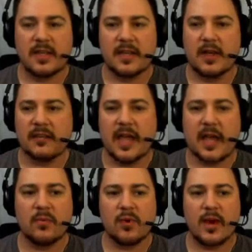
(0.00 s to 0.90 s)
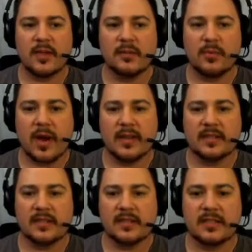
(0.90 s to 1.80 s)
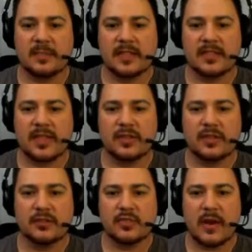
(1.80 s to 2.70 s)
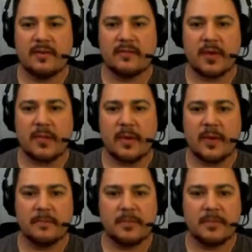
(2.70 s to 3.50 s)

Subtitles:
Now, Canwar Enterprise is the space station that's right in front of me.